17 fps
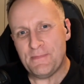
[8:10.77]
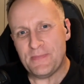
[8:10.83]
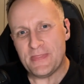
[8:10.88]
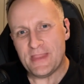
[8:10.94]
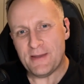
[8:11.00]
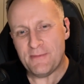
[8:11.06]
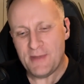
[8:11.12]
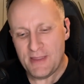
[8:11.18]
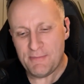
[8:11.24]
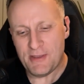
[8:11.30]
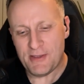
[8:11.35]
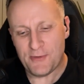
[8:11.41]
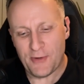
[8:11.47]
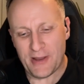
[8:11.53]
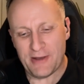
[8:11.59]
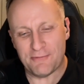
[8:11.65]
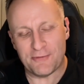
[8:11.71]
that may be
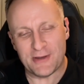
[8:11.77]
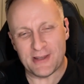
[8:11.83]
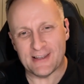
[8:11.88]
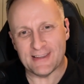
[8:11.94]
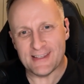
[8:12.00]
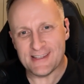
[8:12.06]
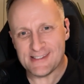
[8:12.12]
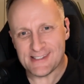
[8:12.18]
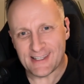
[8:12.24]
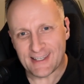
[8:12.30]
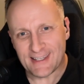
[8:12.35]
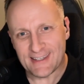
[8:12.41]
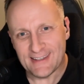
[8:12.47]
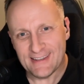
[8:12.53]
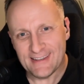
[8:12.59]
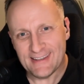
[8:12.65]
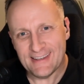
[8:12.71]
quite
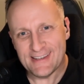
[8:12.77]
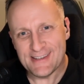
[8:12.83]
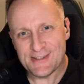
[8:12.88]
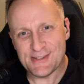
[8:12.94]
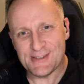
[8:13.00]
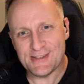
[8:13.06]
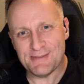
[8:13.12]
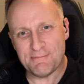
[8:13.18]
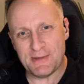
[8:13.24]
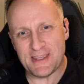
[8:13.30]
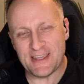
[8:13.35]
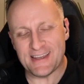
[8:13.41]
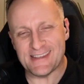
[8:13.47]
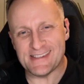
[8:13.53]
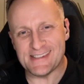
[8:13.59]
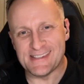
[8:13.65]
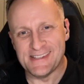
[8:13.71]
realistic,
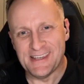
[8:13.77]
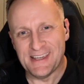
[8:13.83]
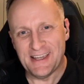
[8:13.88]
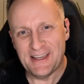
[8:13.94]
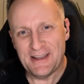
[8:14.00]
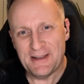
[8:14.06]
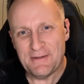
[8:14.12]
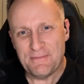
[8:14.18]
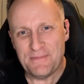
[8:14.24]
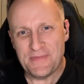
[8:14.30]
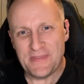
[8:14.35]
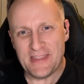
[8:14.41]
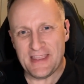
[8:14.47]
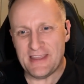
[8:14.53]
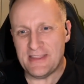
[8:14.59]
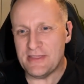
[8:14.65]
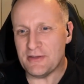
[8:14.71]
because
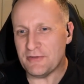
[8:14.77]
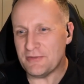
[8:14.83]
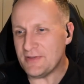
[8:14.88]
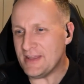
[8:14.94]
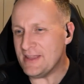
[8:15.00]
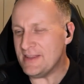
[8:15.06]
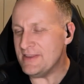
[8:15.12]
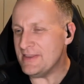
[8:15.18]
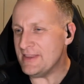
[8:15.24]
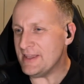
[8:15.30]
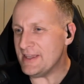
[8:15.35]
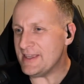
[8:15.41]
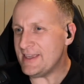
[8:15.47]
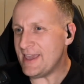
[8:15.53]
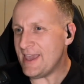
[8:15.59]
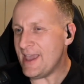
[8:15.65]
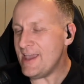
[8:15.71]
in
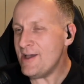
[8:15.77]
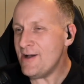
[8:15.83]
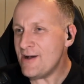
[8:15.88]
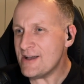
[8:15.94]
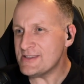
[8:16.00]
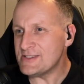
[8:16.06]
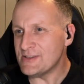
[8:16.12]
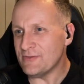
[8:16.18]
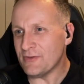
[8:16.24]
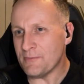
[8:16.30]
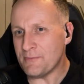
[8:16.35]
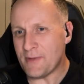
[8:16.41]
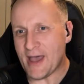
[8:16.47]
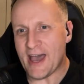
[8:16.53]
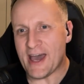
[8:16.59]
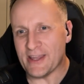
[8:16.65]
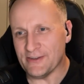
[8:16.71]
the chaos of a
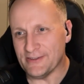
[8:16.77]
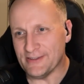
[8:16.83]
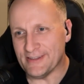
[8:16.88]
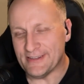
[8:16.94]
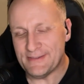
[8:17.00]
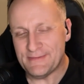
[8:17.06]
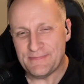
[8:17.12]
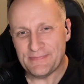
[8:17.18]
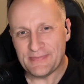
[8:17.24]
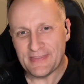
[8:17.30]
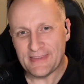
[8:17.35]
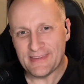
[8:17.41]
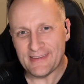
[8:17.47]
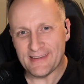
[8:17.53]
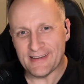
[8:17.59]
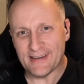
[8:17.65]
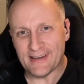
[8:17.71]
battle
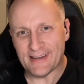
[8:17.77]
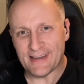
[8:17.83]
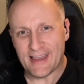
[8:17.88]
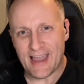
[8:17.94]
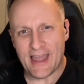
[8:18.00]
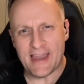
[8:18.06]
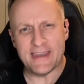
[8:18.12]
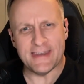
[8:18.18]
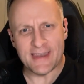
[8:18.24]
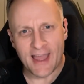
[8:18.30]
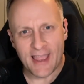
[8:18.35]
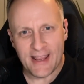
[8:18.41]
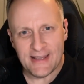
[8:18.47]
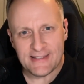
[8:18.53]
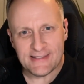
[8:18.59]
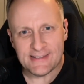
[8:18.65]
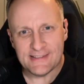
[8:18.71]
at
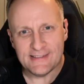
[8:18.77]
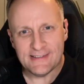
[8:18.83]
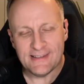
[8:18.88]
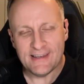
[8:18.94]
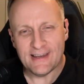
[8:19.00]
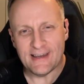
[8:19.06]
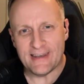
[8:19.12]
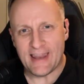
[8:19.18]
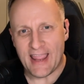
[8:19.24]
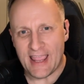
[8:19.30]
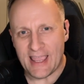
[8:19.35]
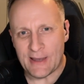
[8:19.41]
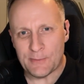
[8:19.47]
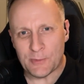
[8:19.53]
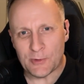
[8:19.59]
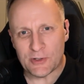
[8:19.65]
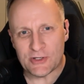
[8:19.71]
night, an
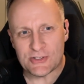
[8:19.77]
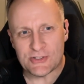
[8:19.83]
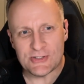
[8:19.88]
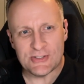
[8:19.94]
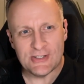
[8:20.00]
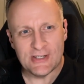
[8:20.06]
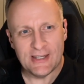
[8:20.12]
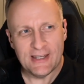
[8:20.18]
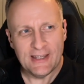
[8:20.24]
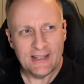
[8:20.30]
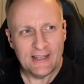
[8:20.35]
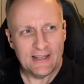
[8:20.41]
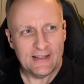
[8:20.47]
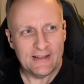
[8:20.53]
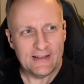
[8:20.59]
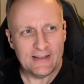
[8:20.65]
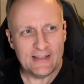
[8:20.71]
ambush,
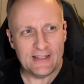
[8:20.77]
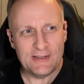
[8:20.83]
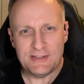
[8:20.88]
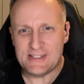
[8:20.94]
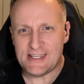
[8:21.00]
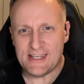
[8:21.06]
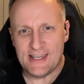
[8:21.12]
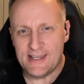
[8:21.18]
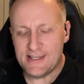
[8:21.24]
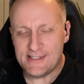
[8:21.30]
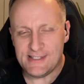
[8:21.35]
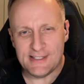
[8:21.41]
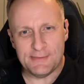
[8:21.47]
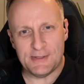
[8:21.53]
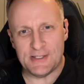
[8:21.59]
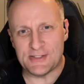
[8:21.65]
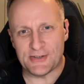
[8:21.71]
it's
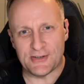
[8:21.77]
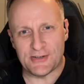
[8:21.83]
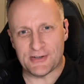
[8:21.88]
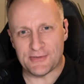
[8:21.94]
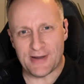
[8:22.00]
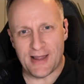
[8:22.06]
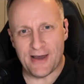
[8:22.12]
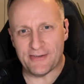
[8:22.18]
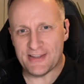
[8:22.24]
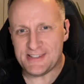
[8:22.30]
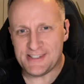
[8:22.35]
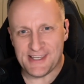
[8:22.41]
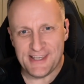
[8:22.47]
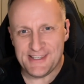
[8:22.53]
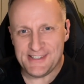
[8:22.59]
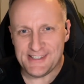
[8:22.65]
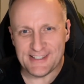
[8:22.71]
easy to be turned around. It's
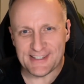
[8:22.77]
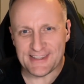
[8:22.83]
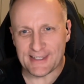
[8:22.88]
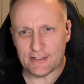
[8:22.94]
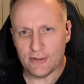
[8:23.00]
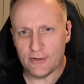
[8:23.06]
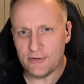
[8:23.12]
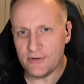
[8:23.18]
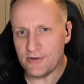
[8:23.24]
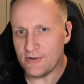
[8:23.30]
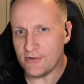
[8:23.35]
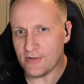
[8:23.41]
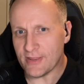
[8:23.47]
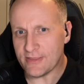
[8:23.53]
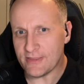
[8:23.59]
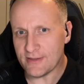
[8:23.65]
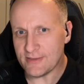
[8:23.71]
easy to think,
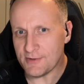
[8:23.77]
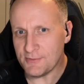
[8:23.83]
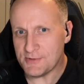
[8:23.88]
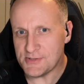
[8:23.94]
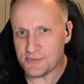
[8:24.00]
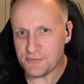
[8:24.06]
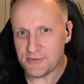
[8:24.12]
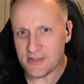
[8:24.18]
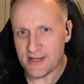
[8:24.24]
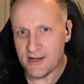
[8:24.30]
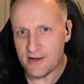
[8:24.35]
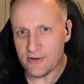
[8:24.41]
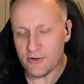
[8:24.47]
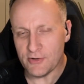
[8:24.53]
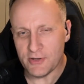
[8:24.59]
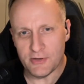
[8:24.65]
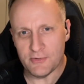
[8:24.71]
no, I thought that was over
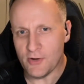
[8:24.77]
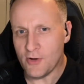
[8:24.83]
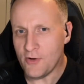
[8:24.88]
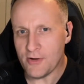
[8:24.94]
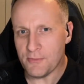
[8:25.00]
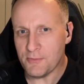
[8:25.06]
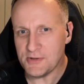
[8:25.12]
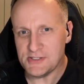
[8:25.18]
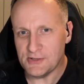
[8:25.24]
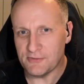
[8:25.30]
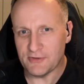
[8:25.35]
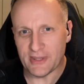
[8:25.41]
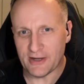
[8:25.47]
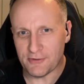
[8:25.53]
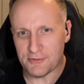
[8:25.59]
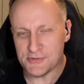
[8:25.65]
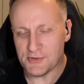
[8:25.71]
there. No, it wasn't over
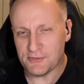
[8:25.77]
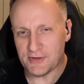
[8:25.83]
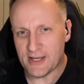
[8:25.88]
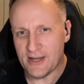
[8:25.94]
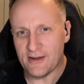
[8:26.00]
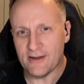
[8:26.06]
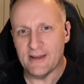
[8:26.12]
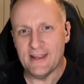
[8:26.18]
there. It was over here.